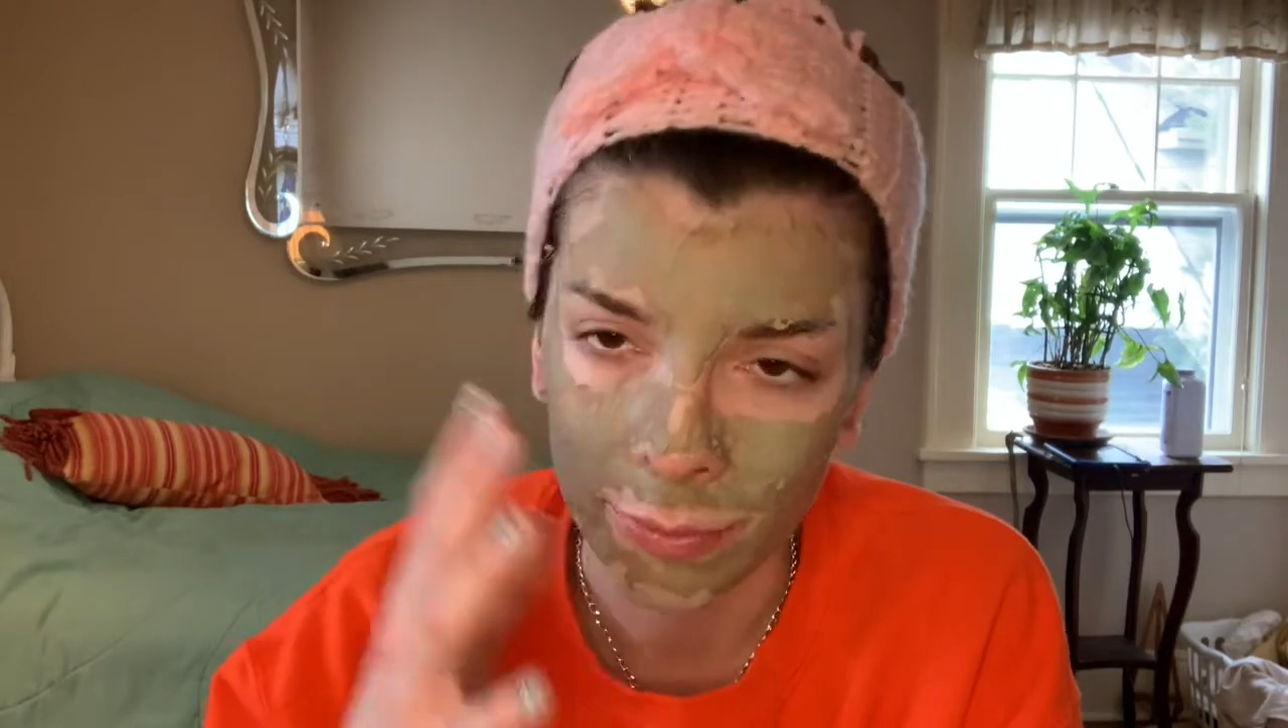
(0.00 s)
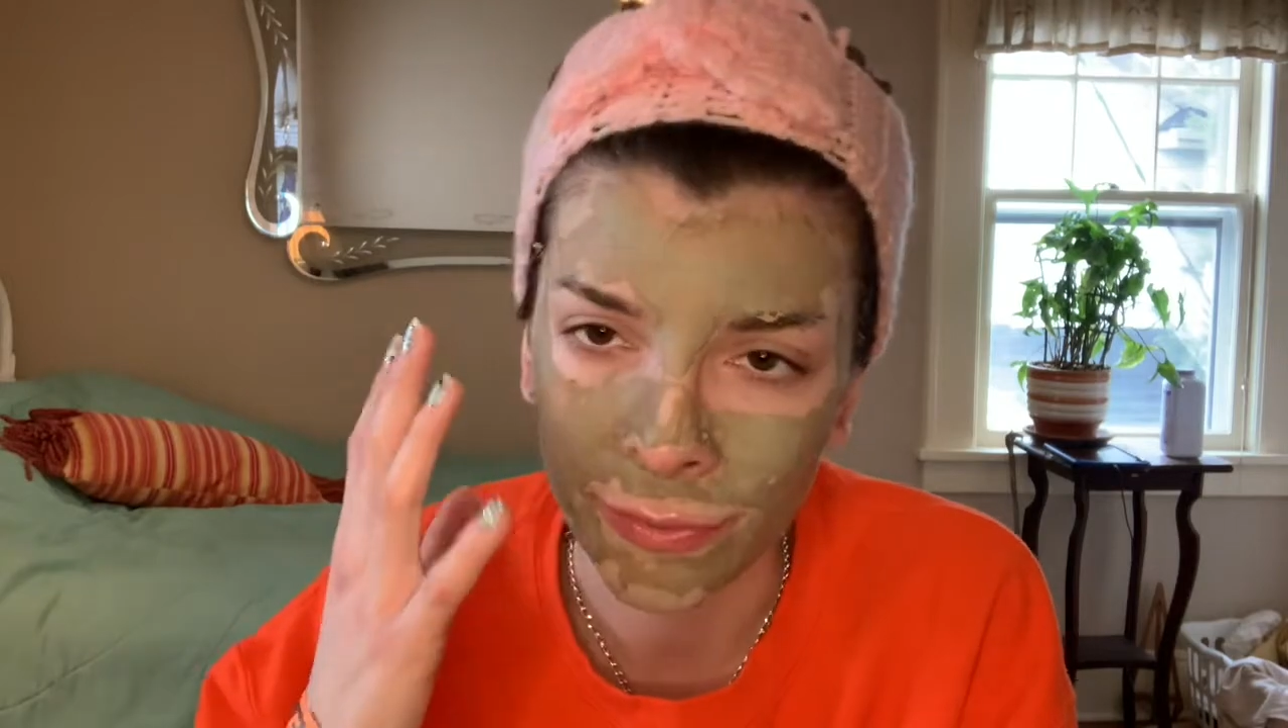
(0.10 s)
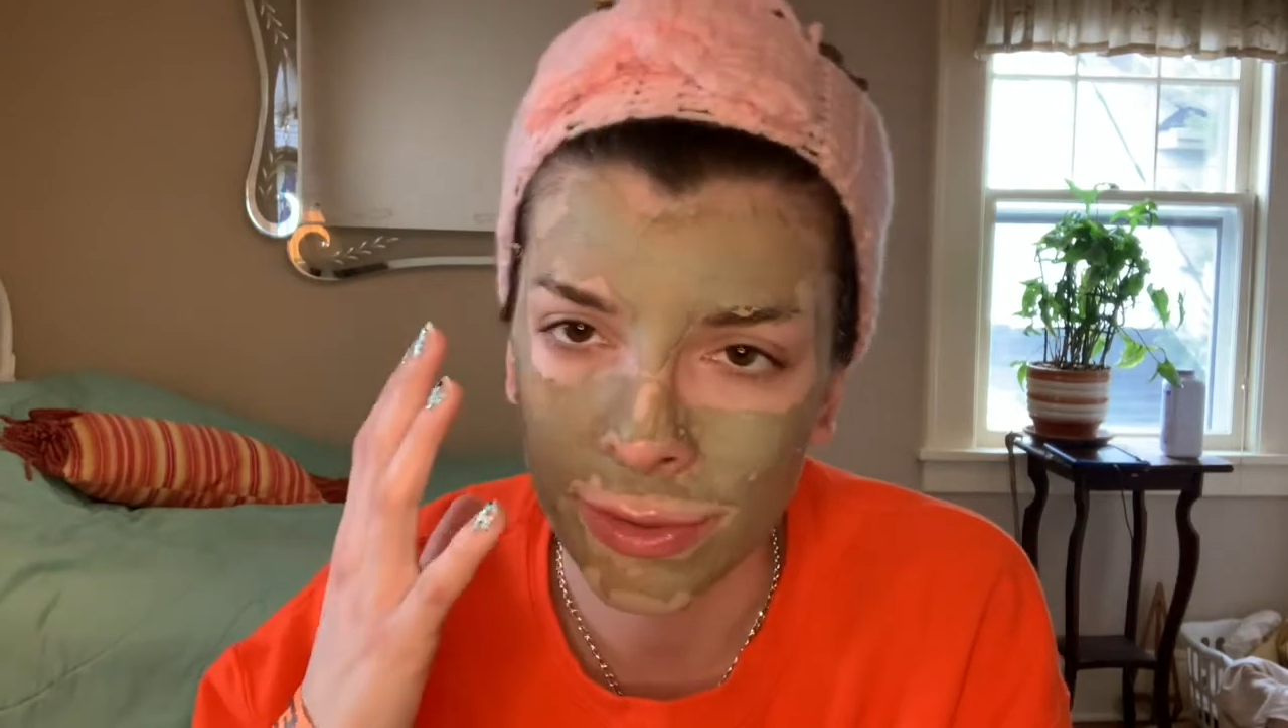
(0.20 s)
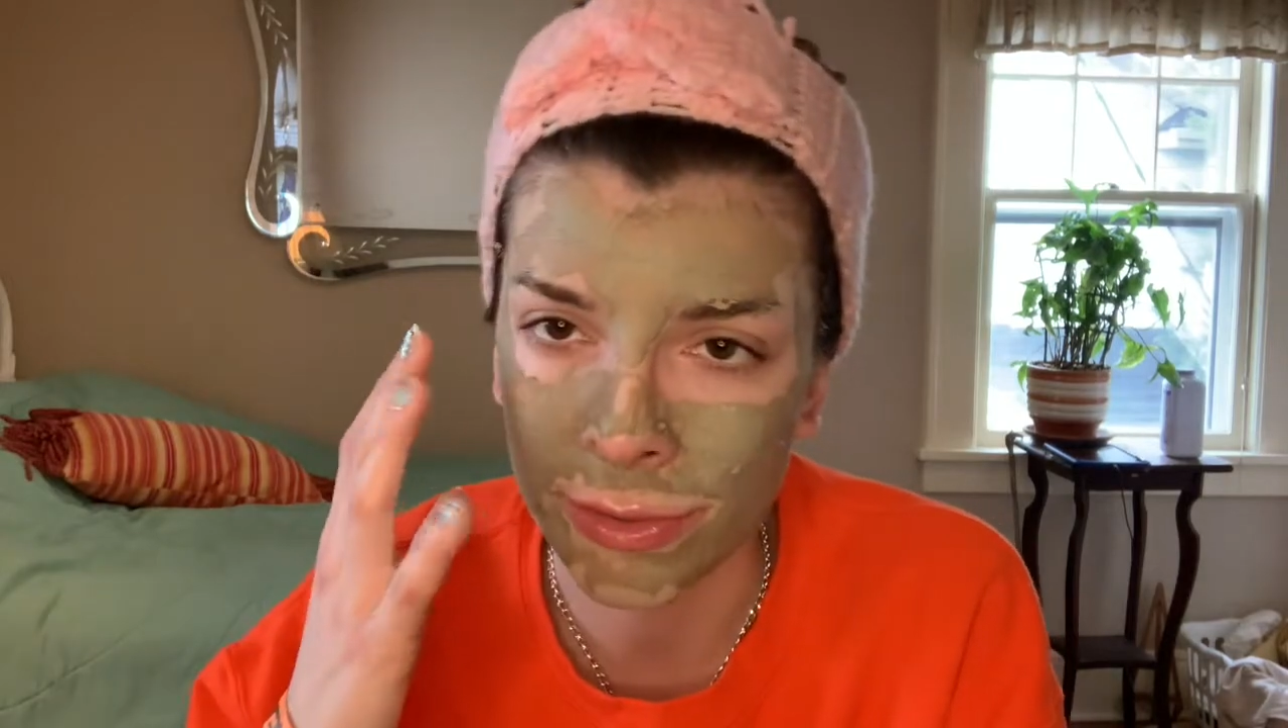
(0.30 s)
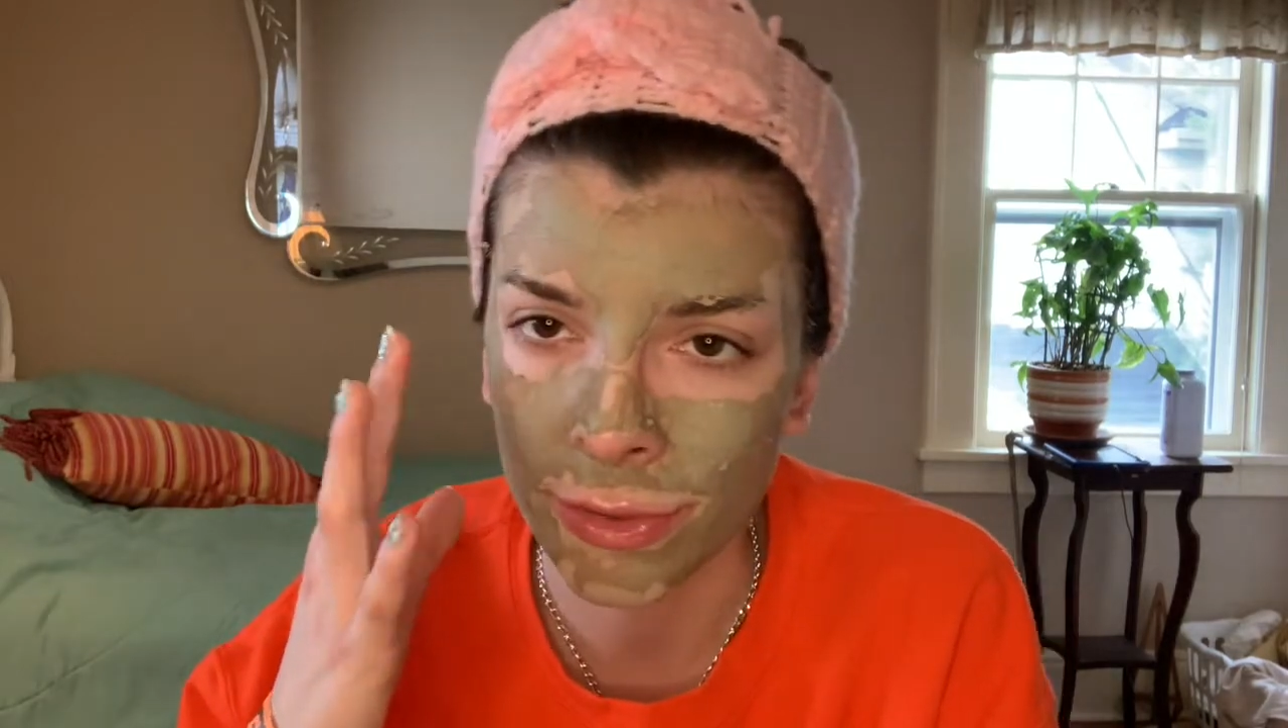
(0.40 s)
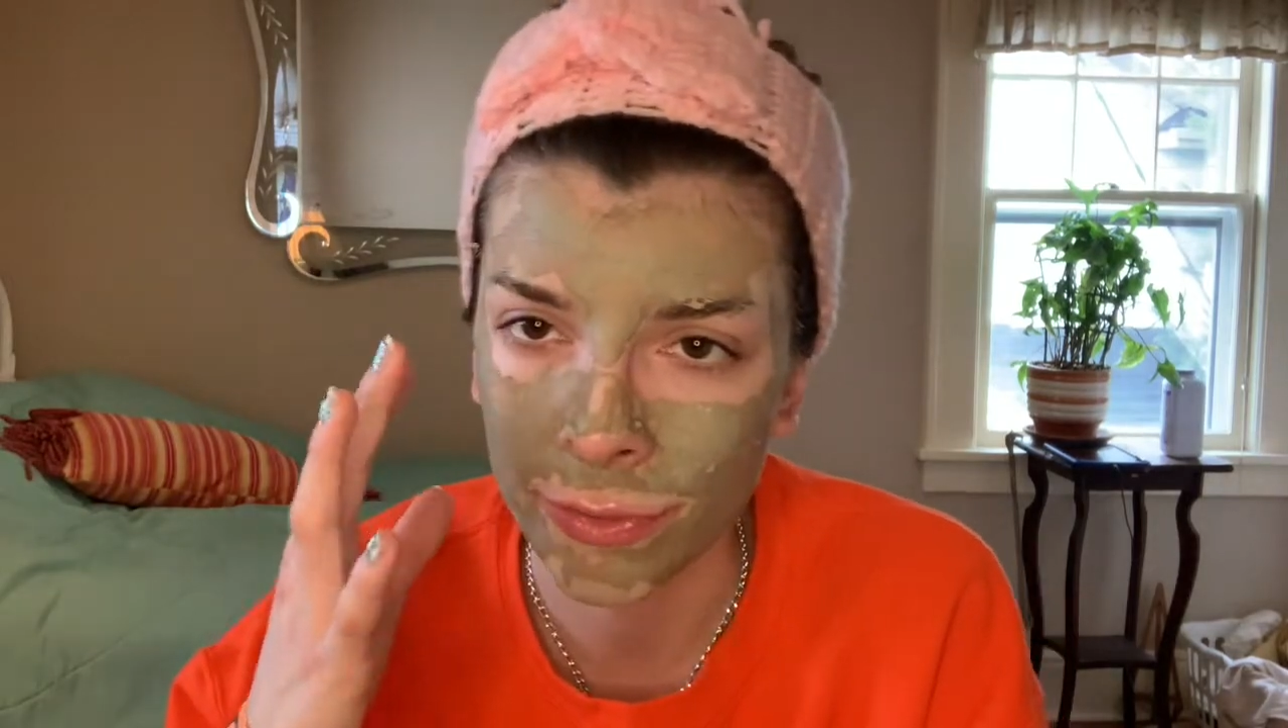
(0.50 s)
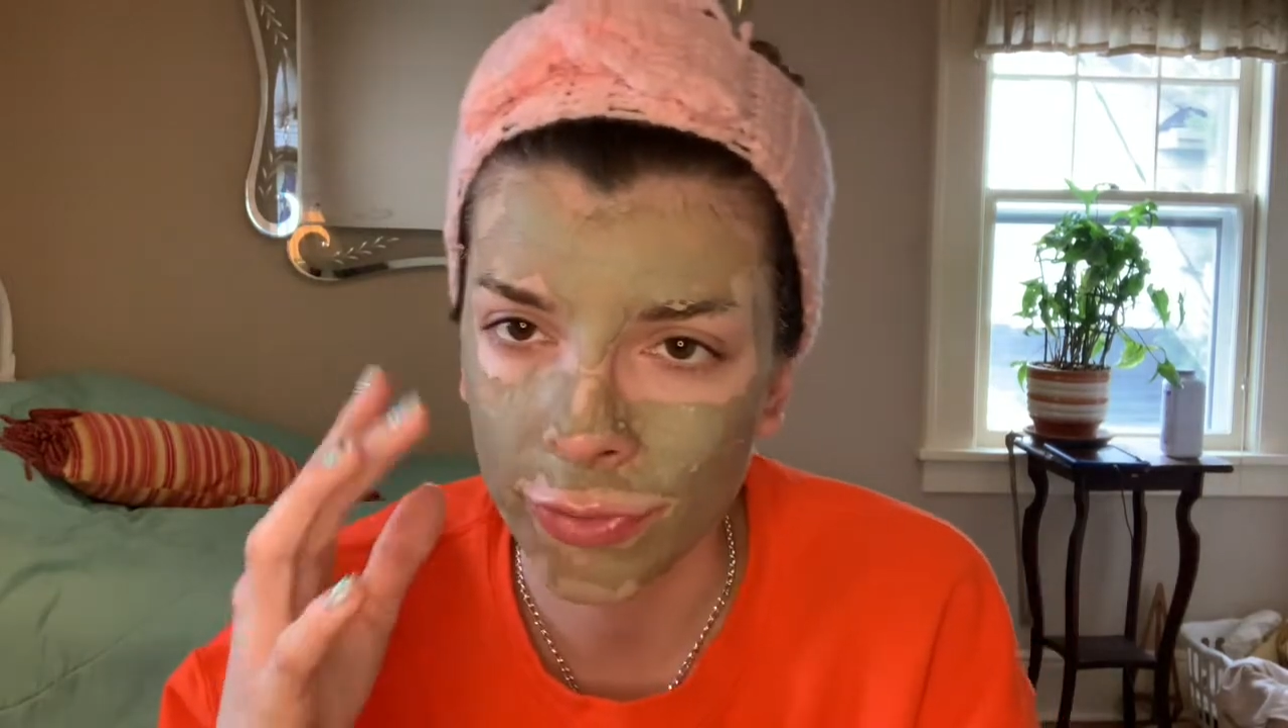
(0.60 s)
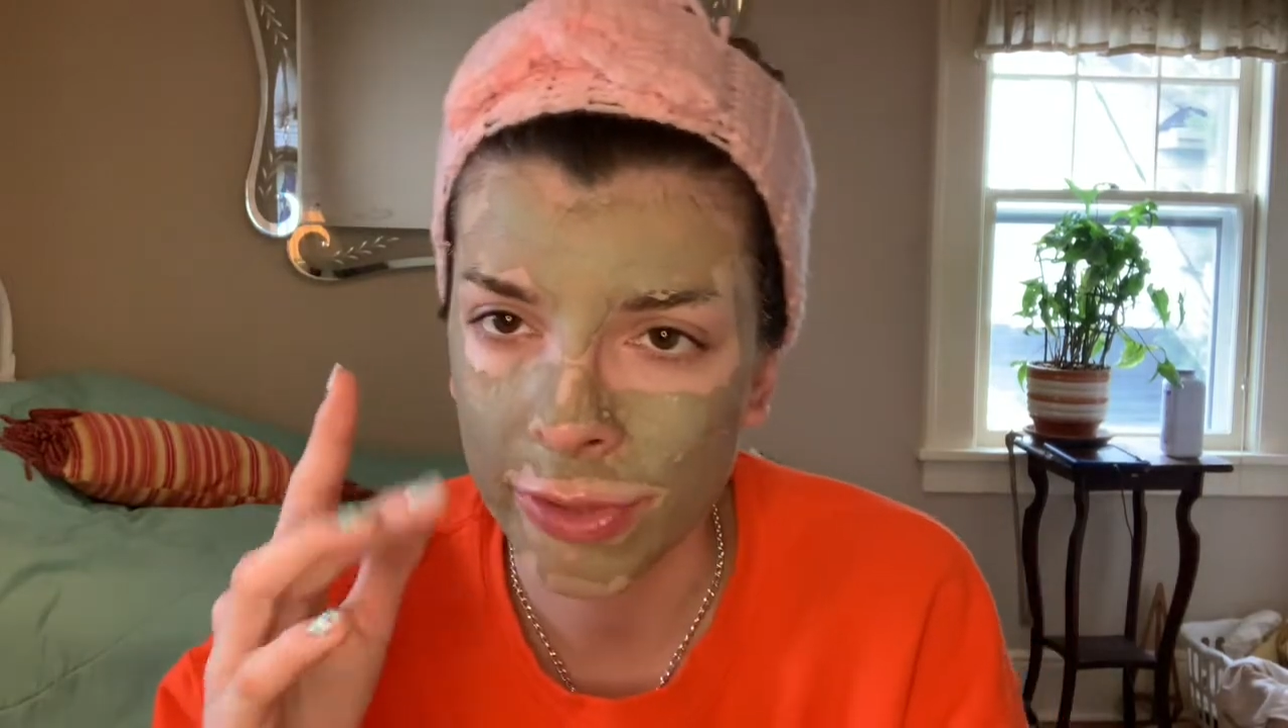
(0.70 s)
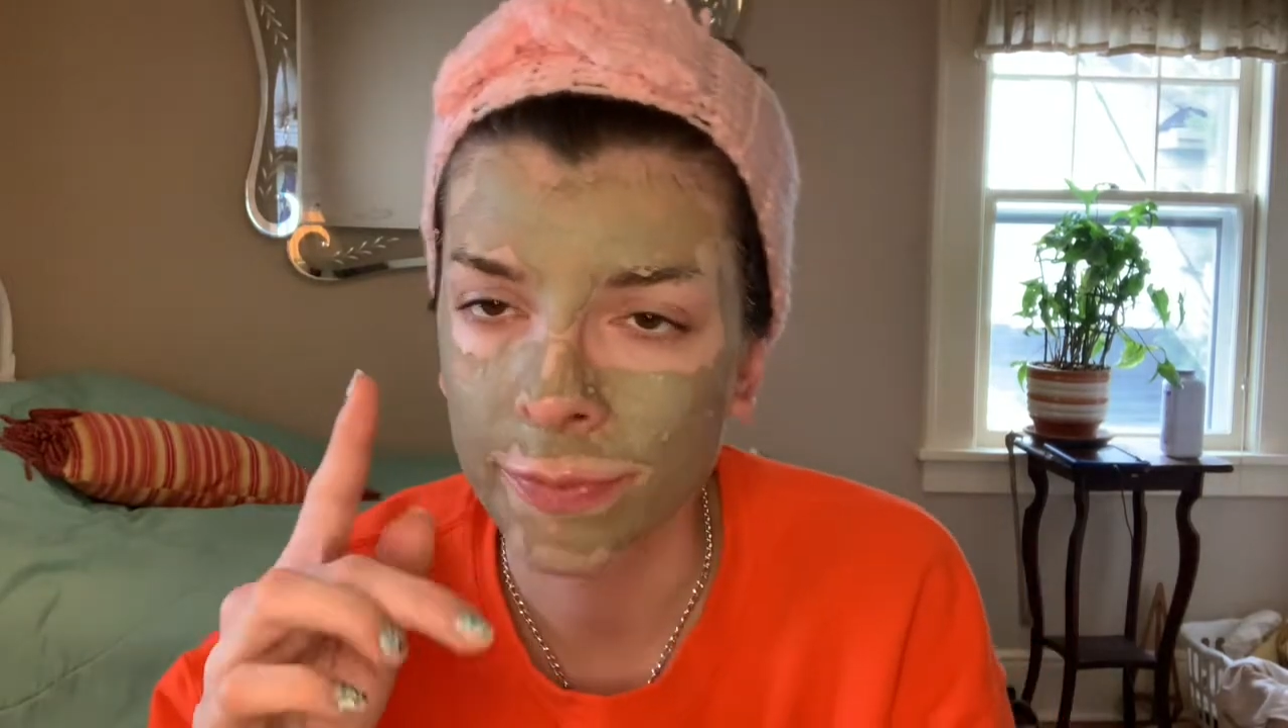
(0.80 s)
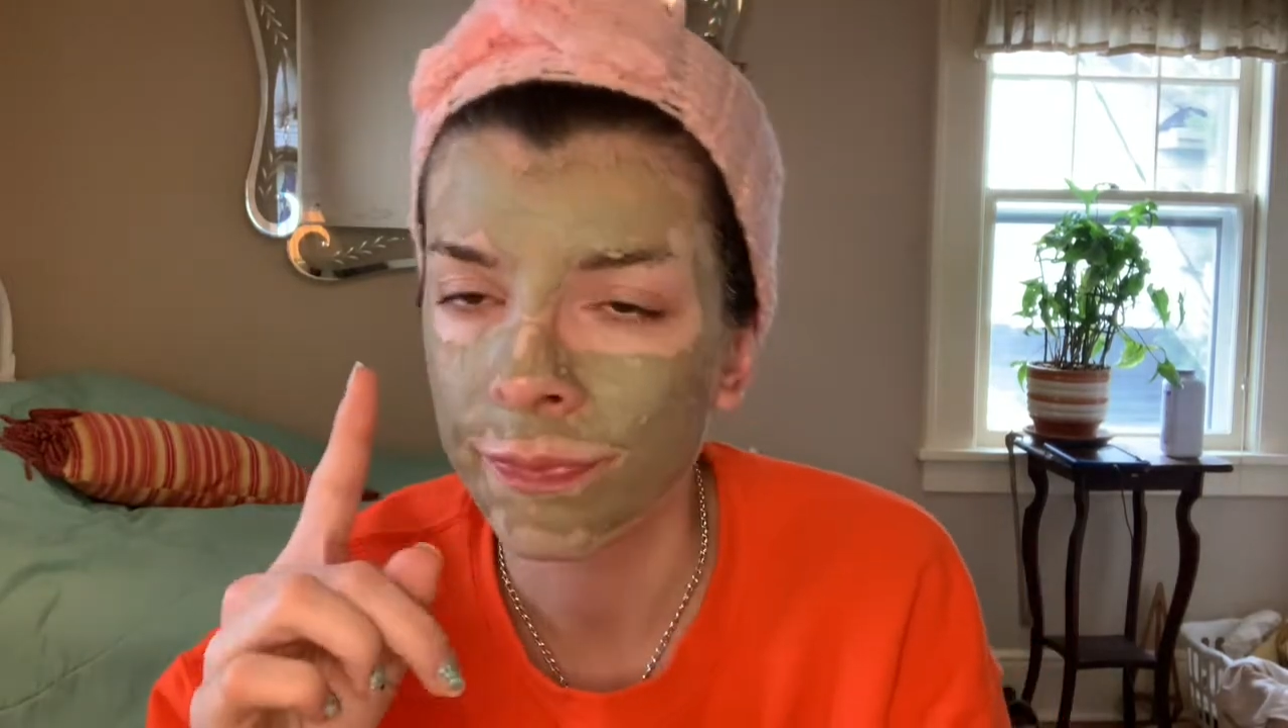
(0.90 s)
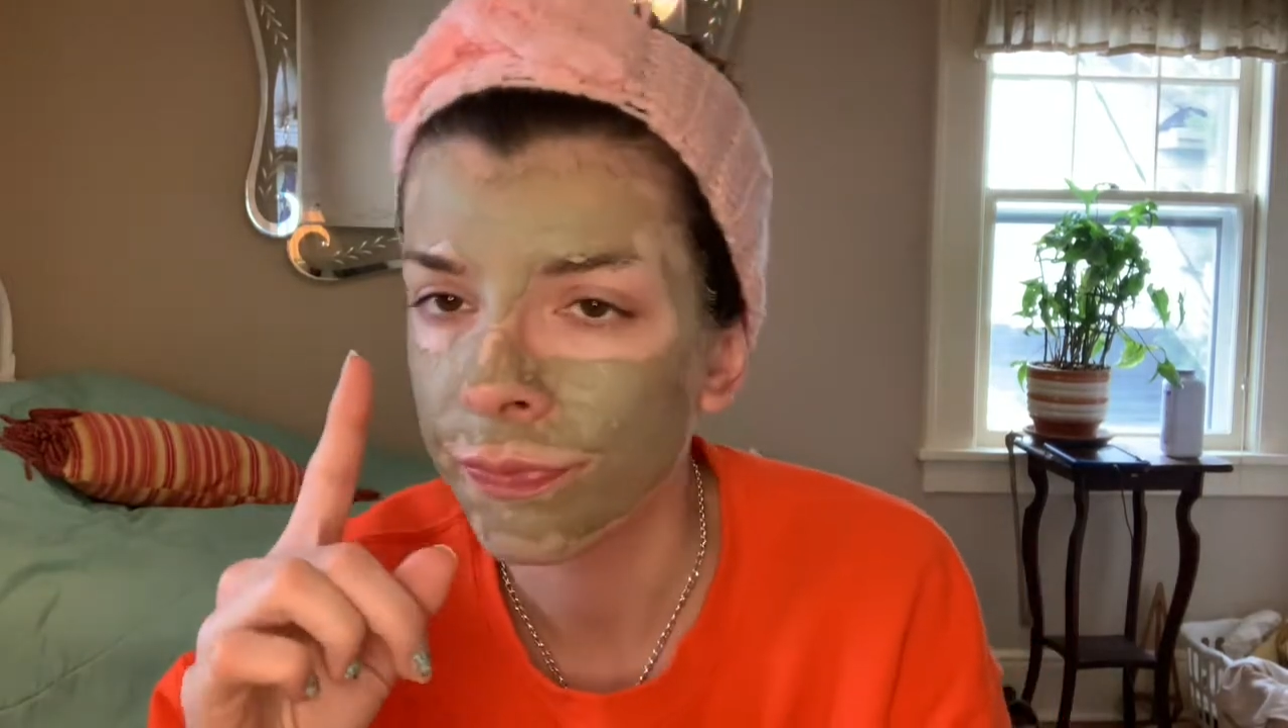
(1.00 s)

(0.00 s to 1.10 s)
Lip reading: face is starting to freeze.